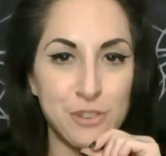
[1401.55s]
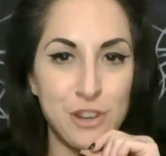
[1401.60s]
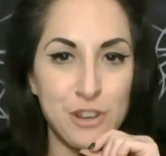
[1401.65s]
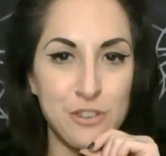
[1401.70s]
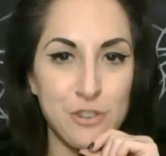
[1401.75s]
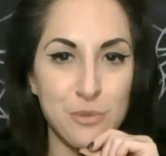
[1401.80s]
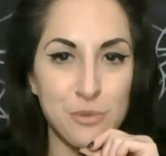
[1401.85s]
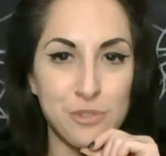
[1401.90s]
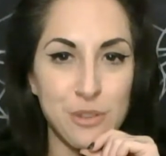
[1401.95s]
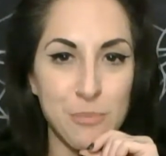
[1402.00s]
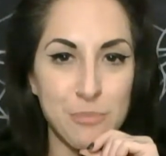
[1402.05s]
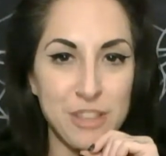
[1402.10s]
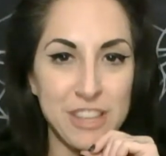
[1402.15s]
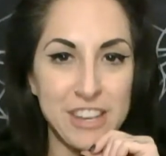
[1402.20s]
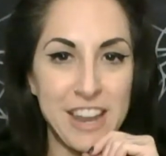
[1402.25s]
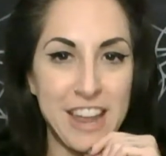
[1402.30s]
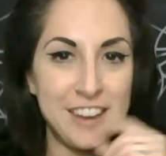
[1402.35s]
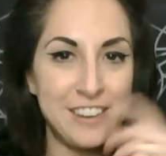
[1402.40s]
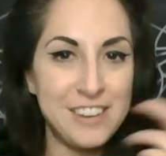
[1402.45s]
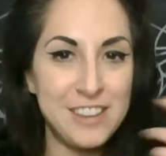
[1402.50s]
to do
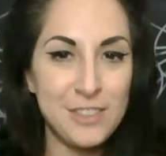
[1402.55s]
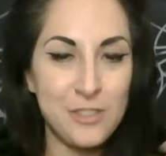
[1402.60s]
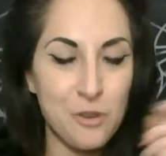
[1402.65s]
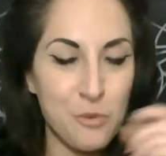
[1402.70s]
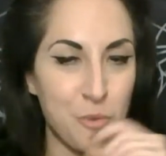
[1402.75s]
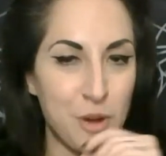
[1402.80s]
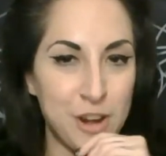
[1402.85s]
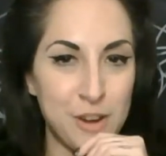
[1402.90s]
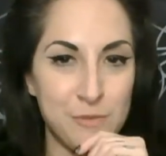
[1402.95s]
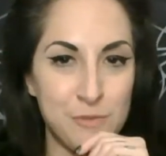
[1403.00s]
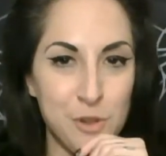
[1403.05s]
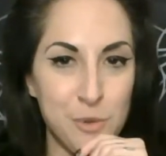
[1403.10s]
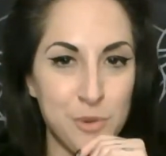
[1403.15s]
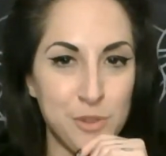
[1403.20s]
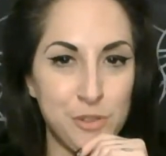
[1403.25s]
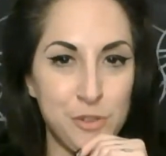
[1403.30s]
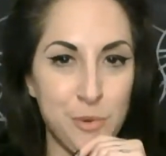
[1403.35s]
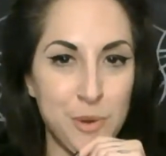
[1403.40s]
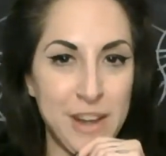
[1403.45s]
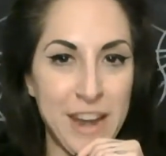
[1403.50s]
something and neither one of you
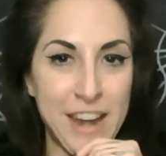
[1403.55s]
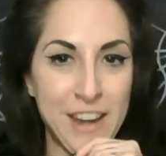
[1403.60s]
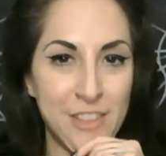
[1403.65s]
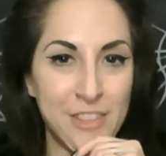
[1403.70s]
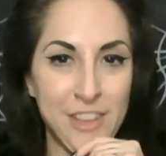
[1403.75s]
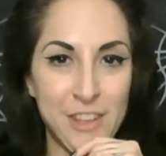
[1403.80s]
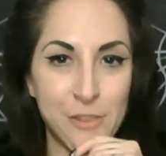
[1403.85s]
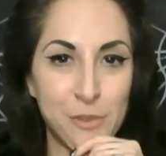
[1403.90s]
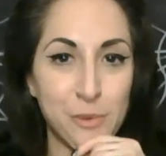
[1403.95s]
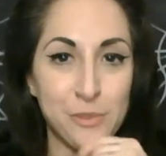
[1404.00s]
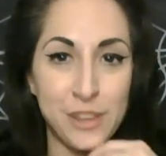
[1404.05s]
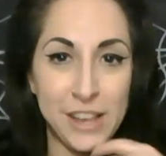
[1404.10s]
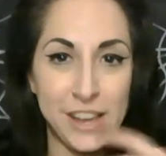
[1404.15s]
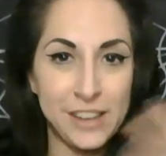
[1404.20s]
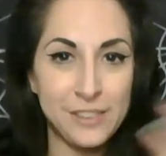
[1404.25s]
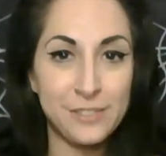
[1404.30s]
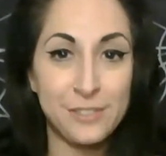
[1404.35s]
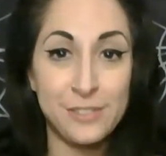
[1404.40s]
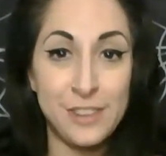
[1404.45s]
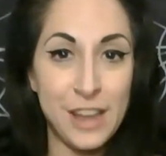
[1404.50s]
is doing anything. So it's like a
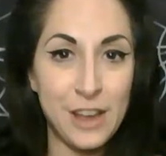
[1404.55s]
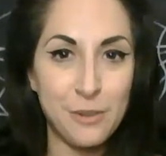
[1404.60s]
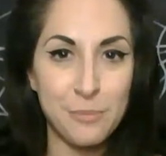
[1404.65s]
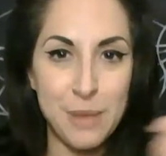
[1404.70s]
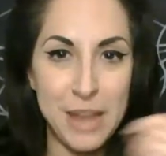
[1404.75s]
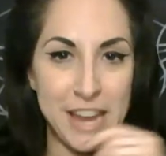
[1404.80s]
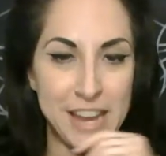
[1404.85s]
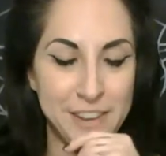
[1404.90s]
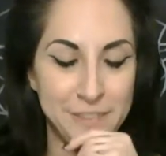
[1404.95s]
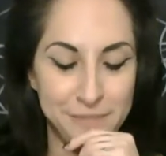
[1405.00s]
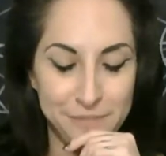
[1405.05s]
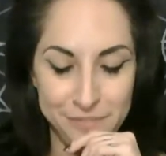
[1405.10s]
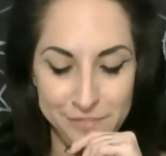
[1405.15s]
stalemate.